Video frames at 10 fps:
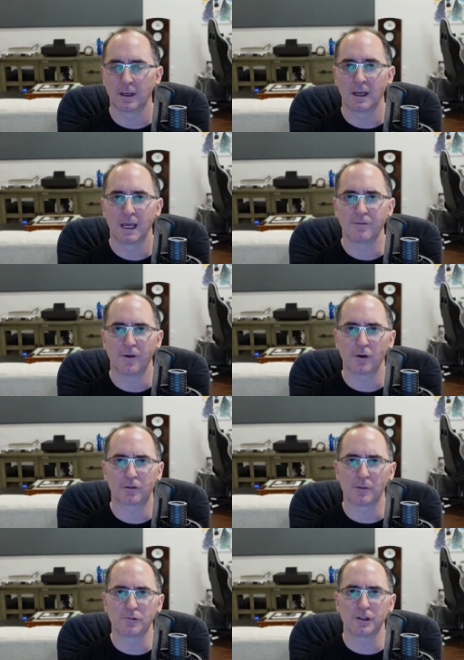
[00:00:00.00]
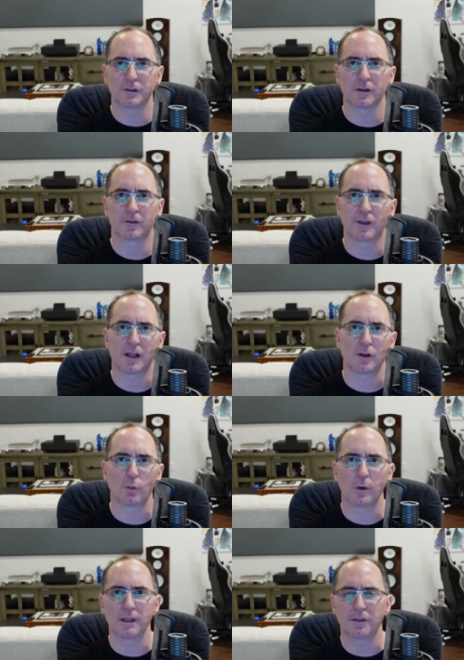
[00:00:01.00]
Hey folks, I'm Gene Della Sala
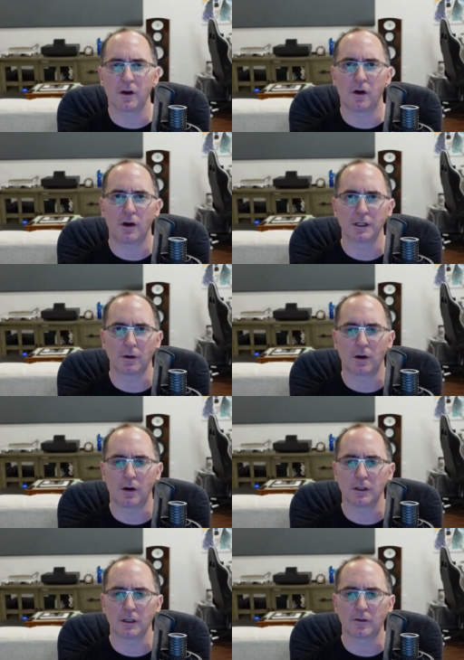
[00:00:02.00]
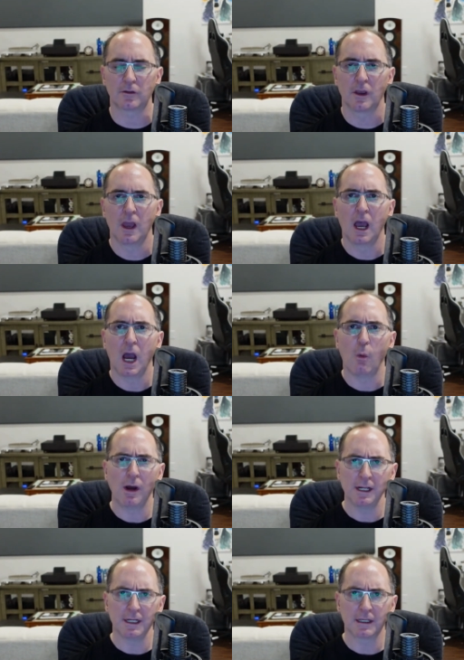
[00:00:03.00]
with Audioholics. I
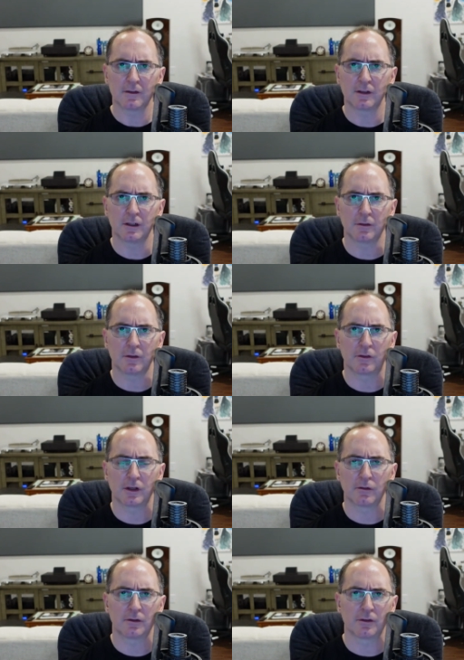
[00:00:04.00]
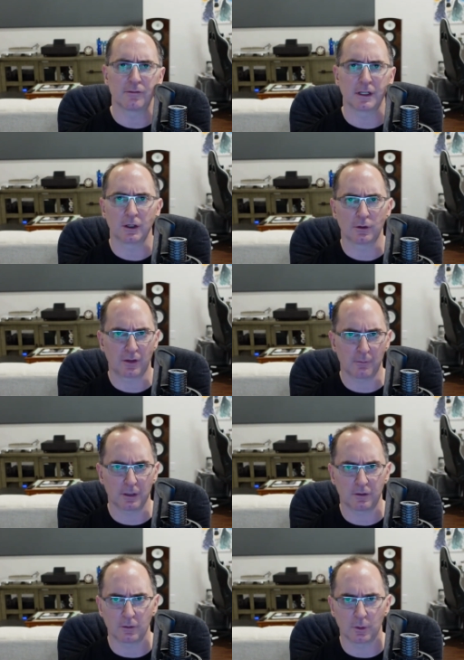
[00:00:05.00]
wanted to continue the series of videos I've been
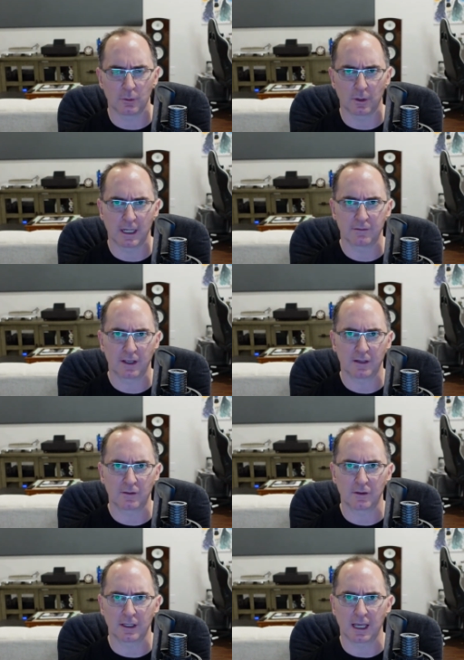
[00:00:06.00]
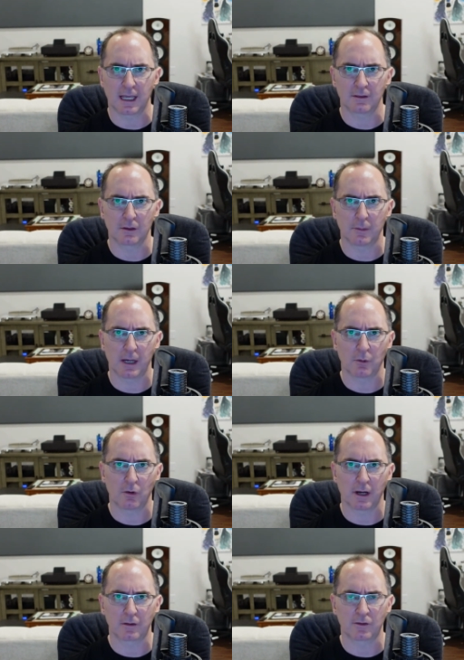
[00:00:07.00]
doing when I've tested the Anthem M R
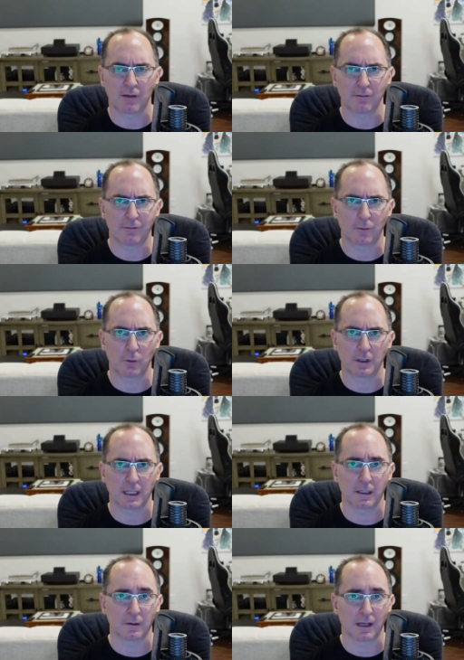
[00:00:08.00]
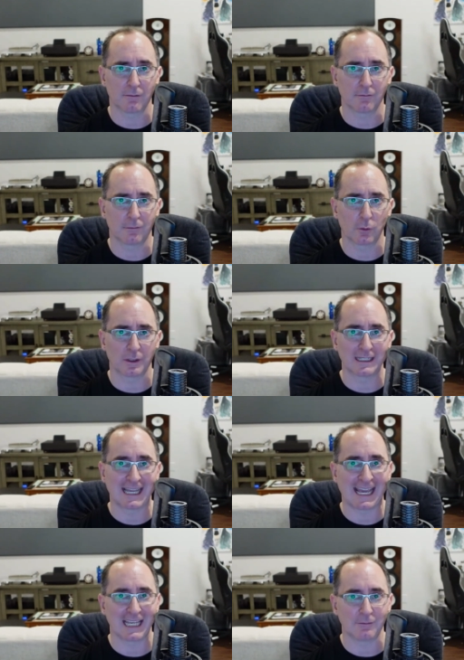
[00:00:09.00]
X seven forty and eleven forty
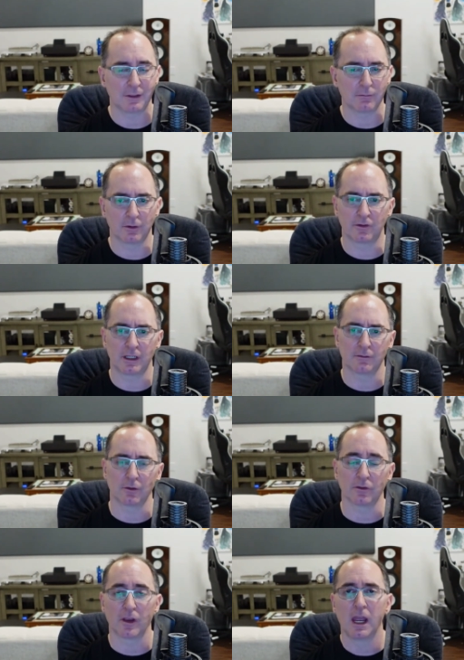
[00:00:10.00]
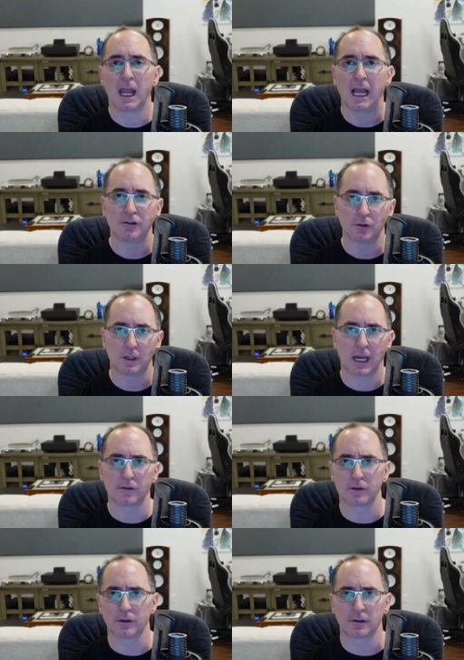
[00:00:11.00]
A V receivers. As you guys
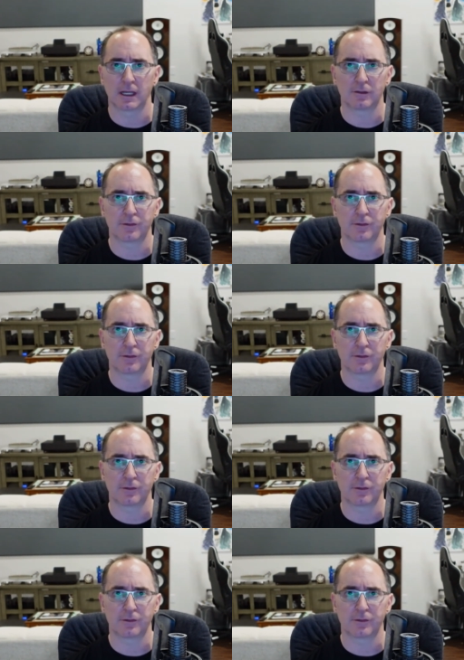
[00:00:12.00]
know, the last